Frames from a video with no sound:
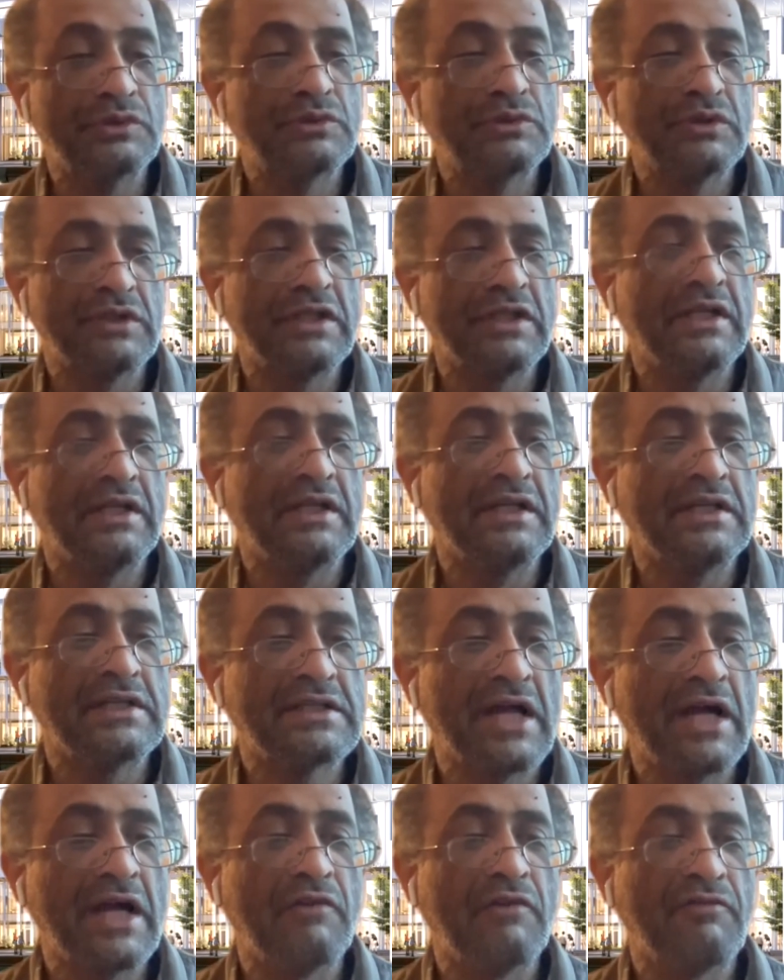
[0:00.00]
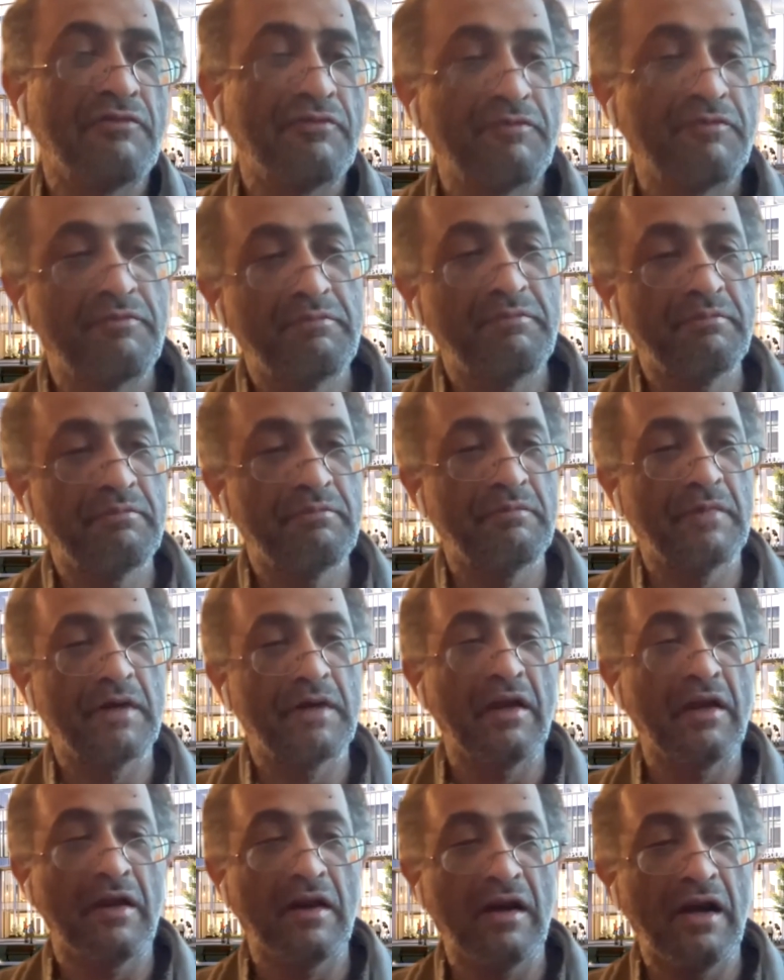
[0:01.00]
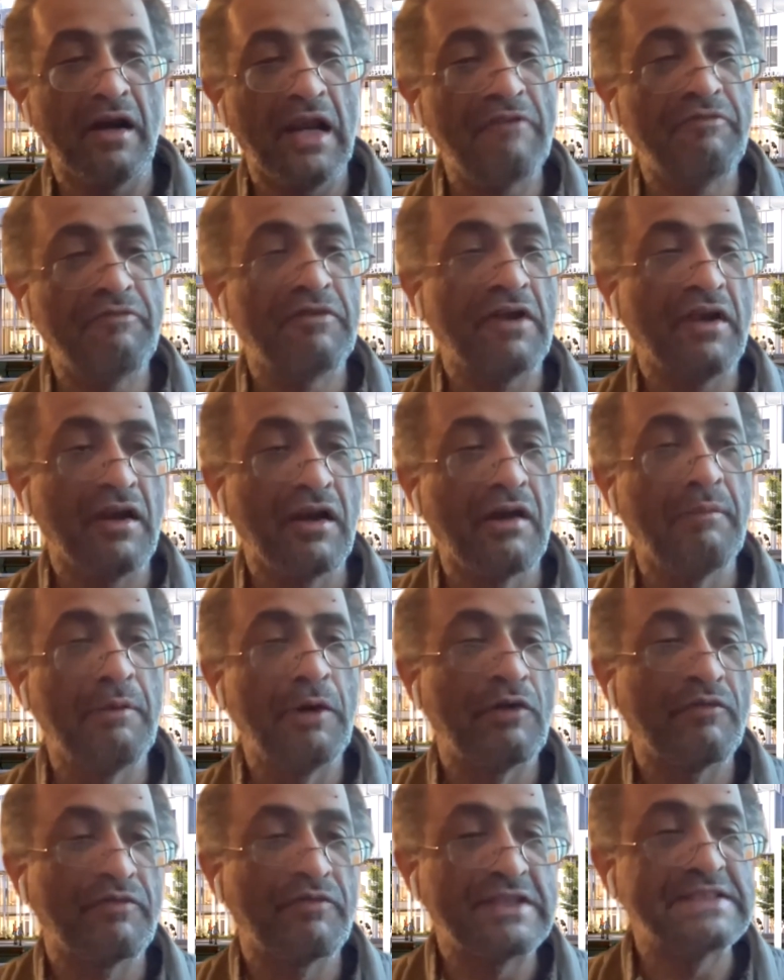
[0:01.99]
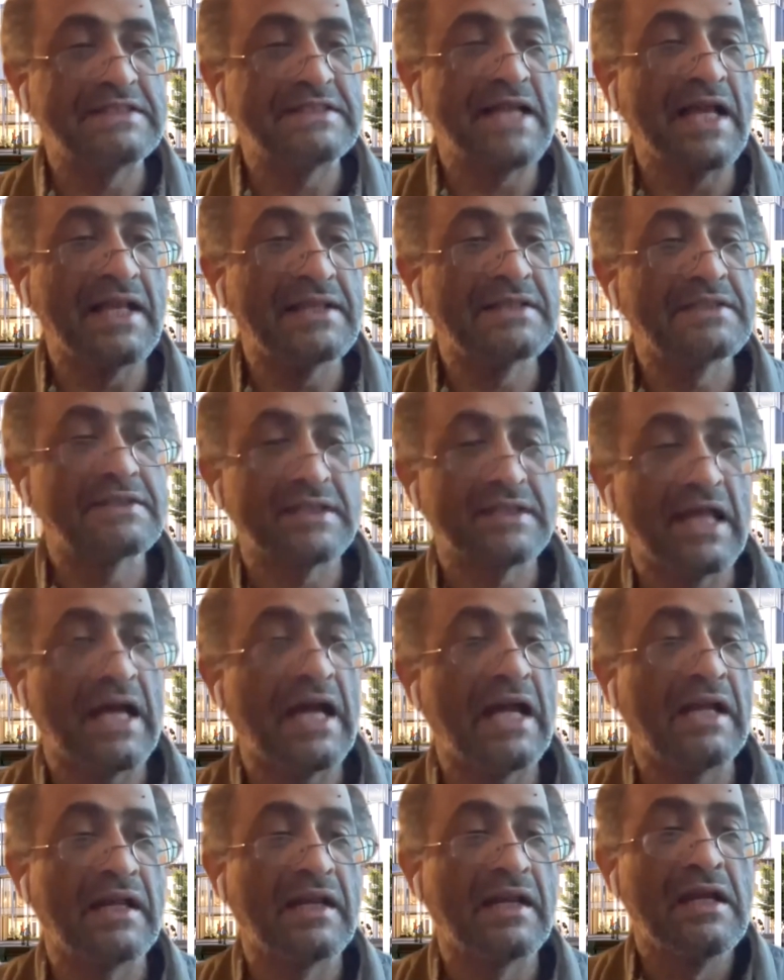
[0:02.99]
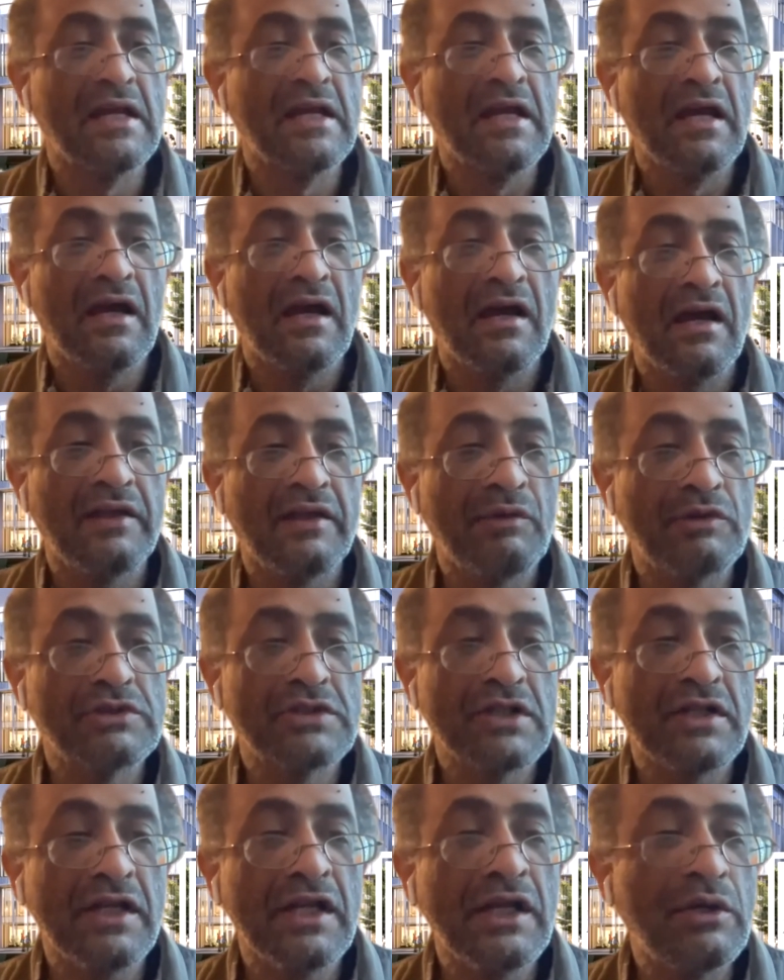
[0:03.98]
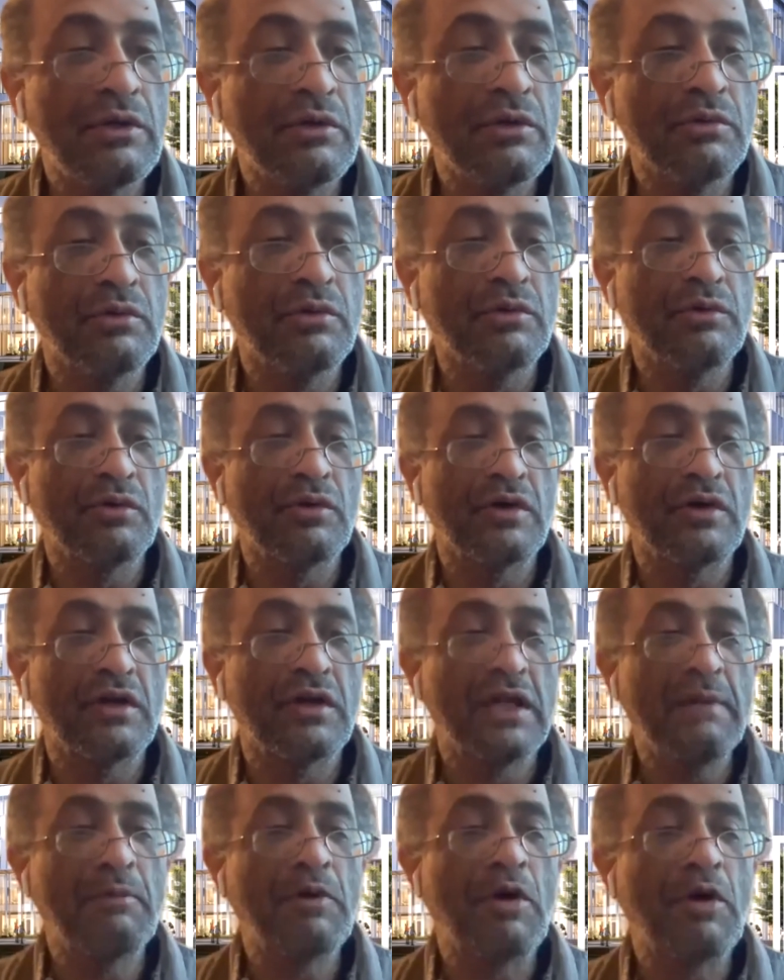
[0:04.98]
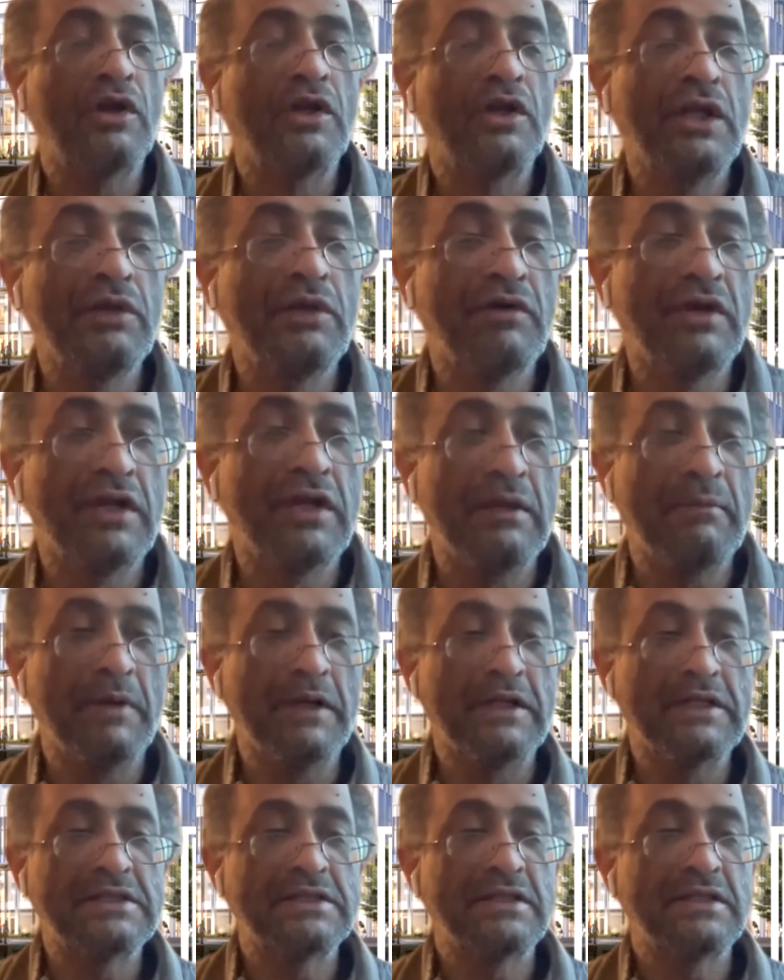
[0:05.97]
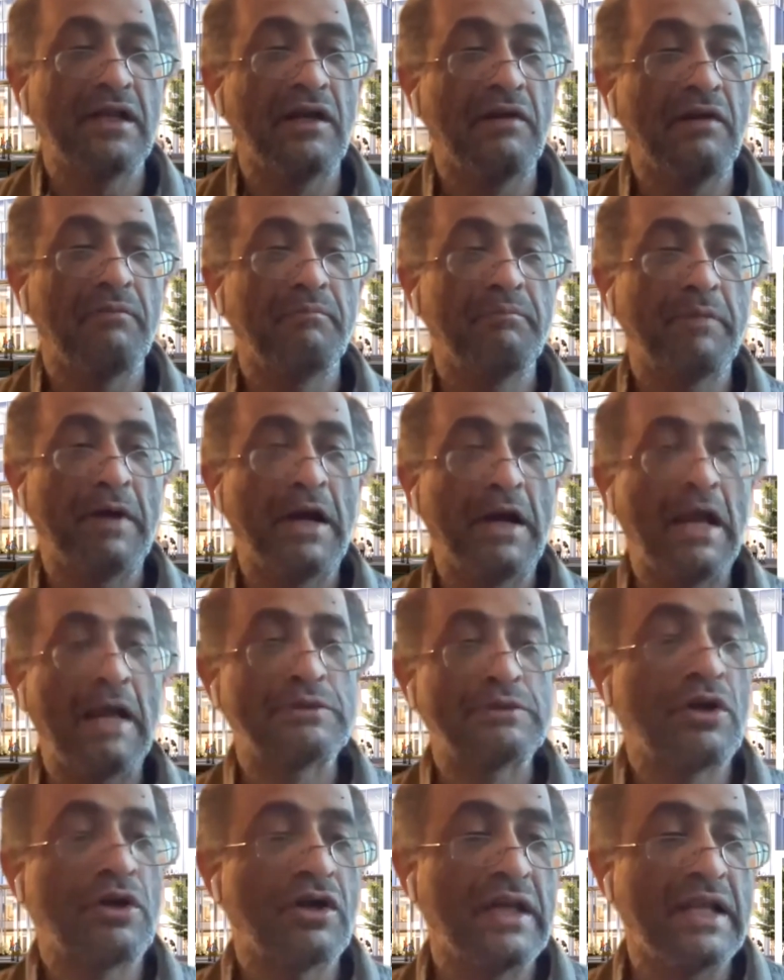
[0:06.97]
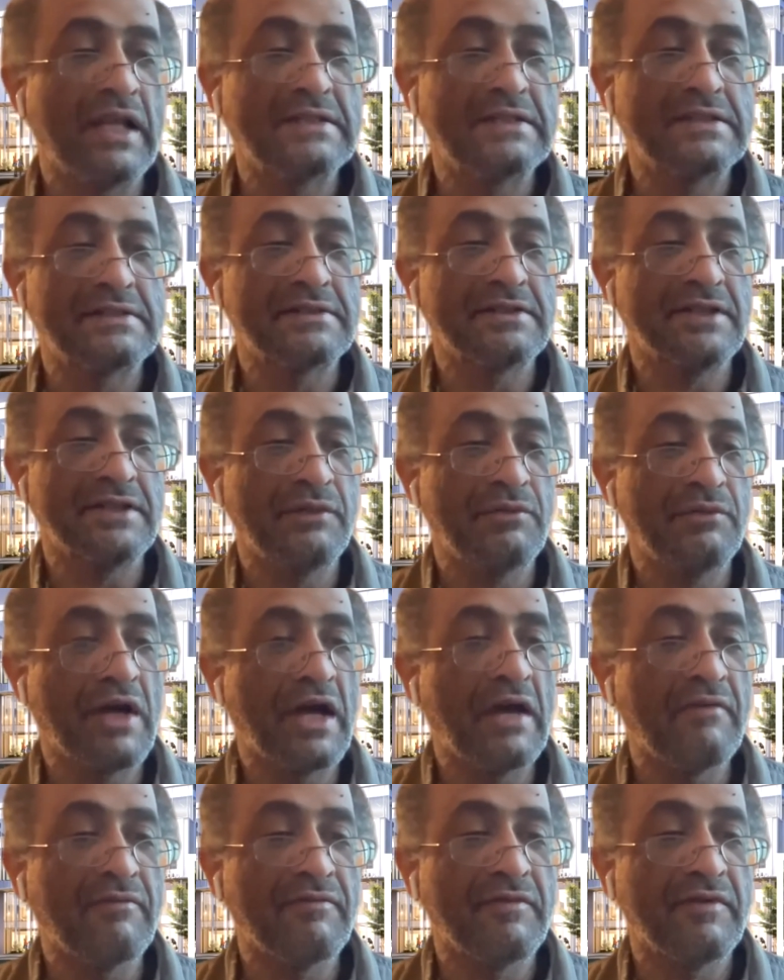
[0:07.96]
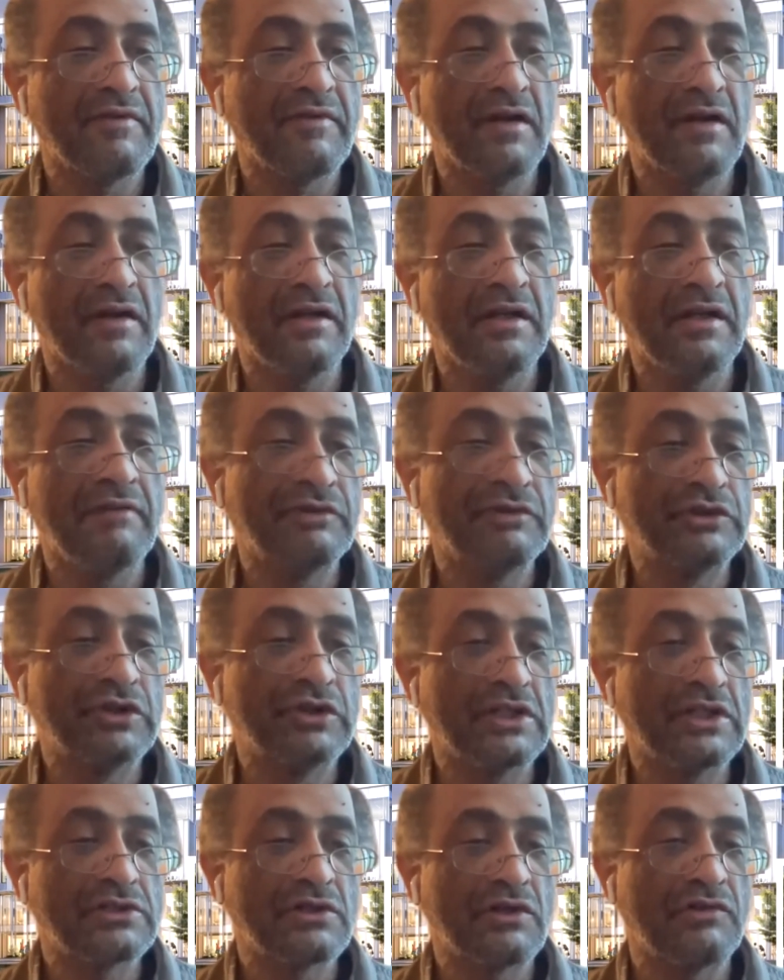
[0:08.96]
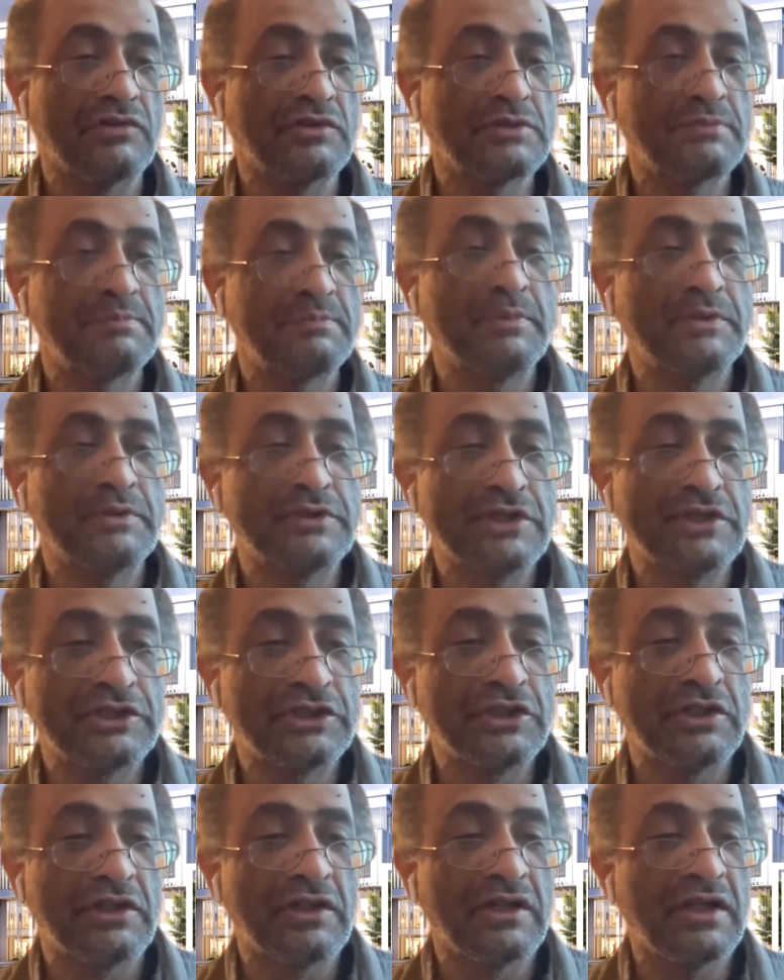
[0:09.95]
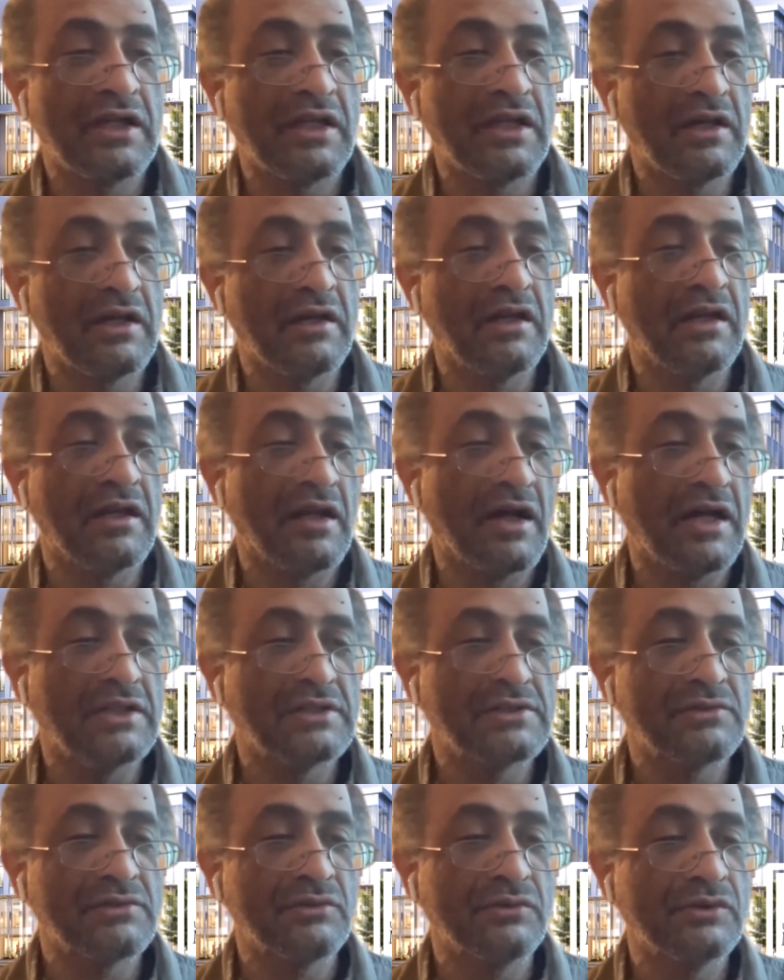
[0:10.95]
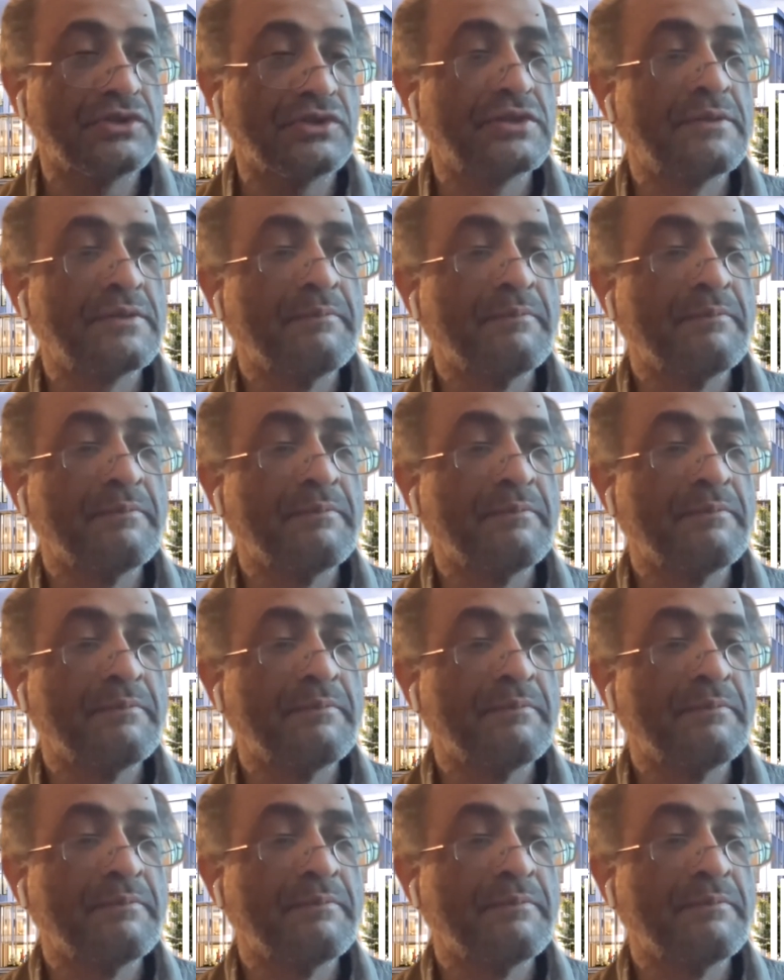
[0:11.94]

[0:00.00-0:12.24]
So it's kind of left a little bit of the sense that there was a need to keep continuity, but still perhaps not necessary to have individual SROs positioned in high schools.